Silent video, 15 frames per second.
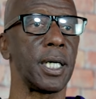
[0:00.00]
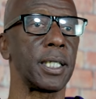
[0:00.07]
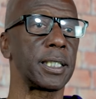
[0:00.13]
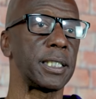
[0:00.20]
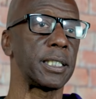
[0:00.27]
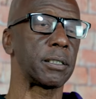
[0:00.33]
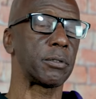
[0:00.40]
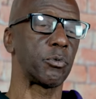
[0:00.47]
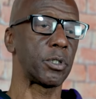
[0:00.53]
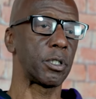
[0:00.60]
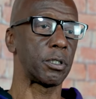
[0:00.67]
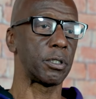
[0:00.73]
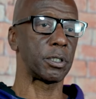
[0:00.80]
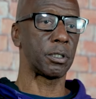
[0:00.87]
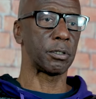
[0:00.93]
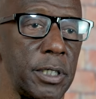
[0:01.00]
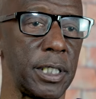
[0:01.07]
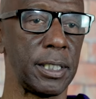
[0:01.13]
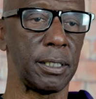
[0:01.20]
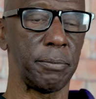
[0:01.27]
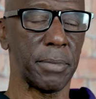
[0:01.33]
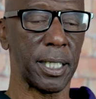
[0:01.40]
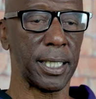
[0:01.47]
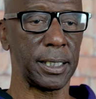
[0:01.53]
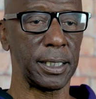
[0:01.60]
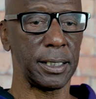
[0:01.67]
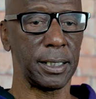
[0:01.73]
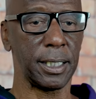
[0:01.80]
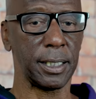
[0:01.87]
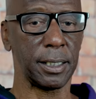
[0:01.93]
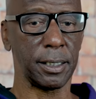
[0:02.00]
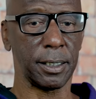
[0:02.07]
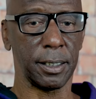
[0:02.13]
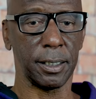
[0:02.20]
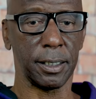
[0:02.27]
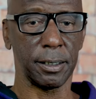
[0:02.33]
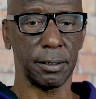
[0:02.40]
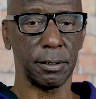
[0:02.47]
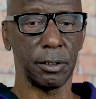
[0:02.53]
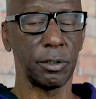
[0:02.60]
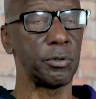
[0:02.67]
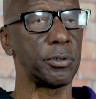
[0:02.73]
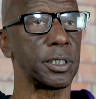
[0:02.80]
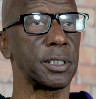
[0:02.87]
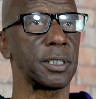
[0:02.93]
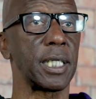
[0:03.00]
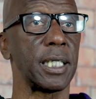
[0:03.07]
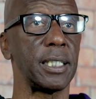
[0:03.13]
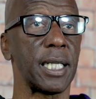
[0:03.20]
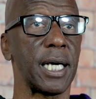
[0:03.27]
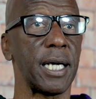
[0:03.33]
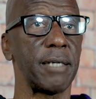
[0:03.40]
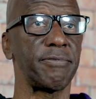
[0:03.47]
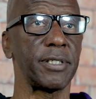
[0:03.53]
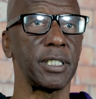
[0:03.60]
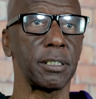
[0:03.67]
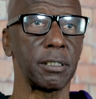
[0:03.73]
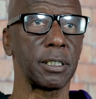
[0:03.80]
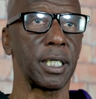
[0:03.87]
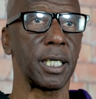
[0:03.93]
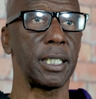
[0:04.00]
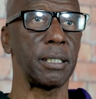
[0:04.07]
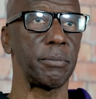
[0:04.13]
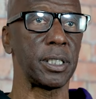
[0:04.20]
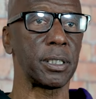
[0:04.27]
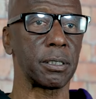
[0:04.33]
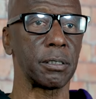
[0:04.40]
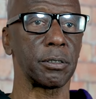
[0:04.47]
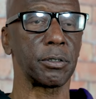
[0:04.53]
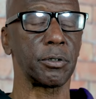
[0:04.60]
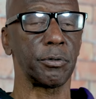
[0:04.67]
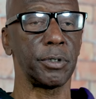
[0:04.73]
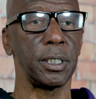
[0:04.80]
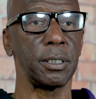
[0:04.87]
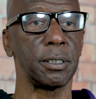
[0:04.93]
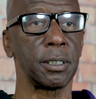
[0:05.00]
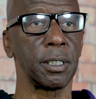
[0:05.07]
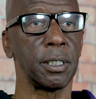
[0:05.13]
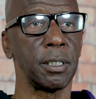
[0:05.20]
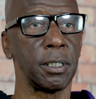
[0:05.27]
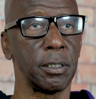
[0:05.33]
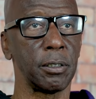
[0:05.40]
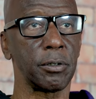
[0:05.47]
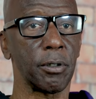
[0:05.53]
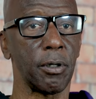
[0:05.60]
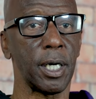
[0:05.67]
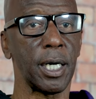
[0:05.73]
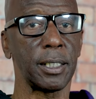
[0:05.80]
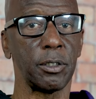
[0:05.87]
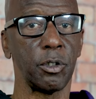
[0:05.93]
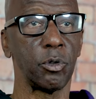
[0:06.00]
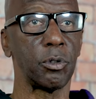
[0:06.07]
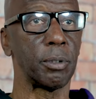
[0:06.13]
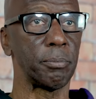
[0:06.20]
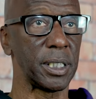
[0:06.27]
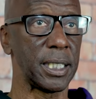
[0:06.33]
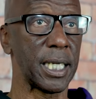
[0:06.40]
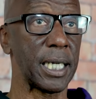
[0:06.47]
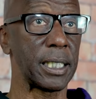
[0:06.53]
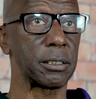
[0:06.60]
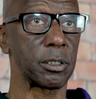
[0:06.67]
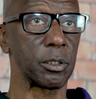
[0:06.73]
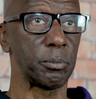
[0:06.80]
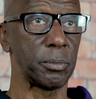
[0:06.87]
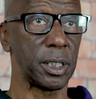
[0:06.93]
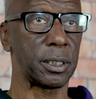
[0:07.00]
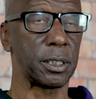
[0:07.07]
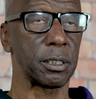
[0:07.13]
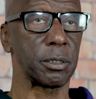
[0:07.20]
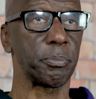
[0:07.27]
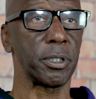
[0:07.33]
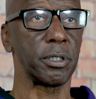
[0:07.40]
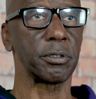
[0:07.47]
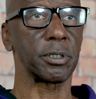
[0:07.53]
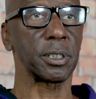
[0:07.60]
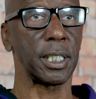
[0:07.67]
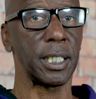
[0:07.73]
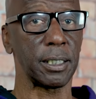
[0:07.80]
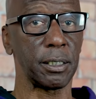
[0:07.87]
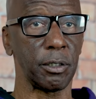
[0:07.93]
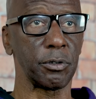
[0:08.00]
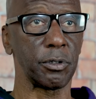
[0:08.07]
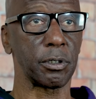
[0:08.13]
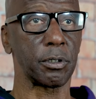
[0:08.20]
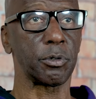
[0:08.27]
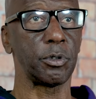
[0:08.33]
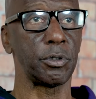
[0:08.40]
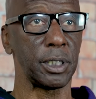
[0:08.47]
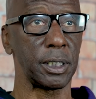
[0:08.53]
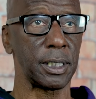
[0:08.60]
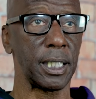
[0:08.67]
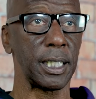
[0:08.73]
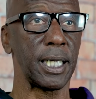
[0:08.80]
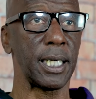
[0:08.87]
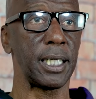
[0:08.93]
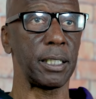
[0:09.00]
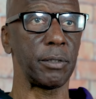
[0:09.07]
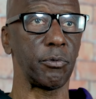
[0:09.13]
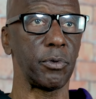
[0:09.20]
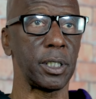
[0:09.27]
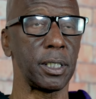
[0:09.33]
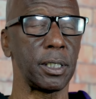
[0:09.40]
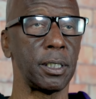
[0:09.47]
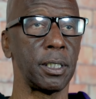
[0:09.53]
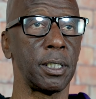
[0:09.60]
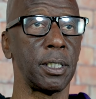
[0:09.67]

I get word on anybody that loses their life, entertainment, the streets. So I knew them, but not so much as personally. I know the crew that they hang with